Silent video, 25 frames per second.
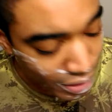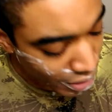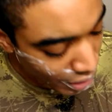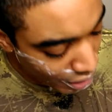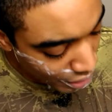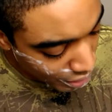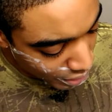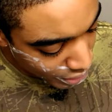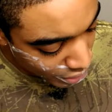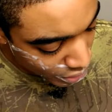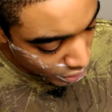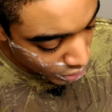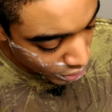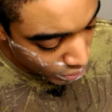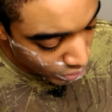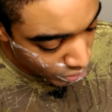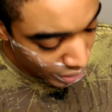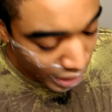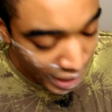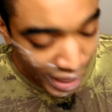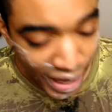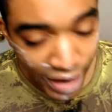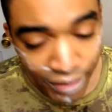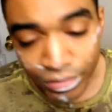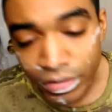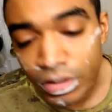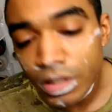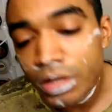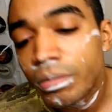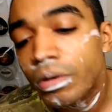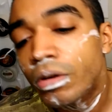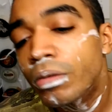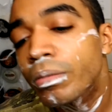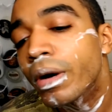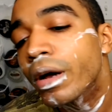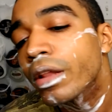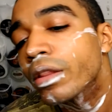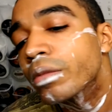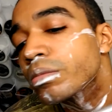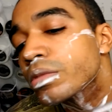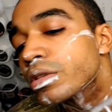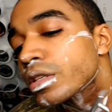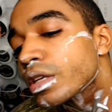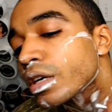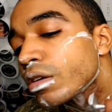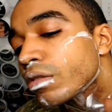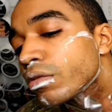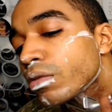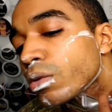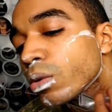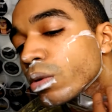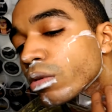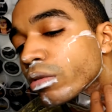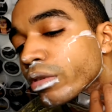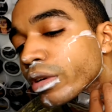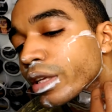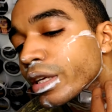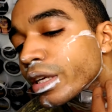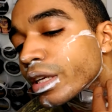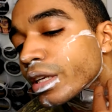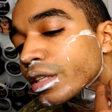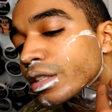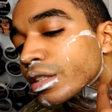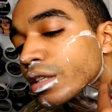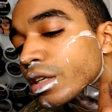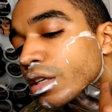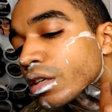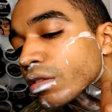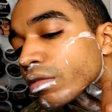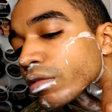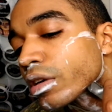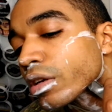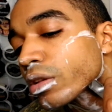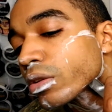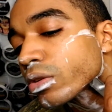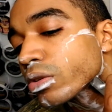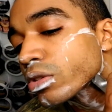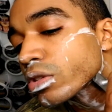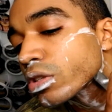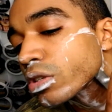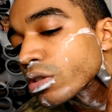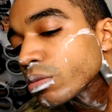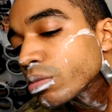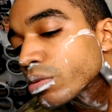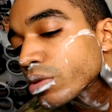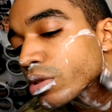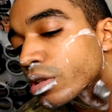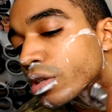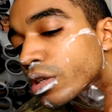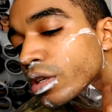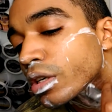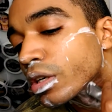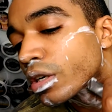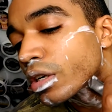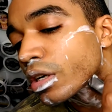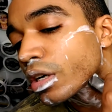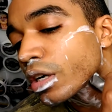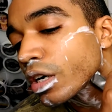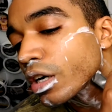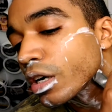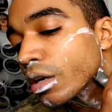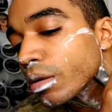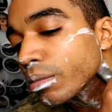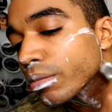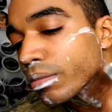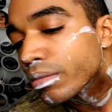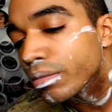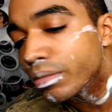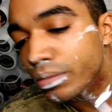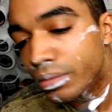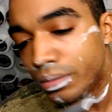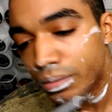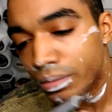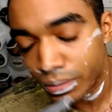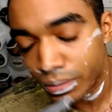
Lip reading: a lot of these notes I haven't smelled by themselves, or really in a ton of other soaps. It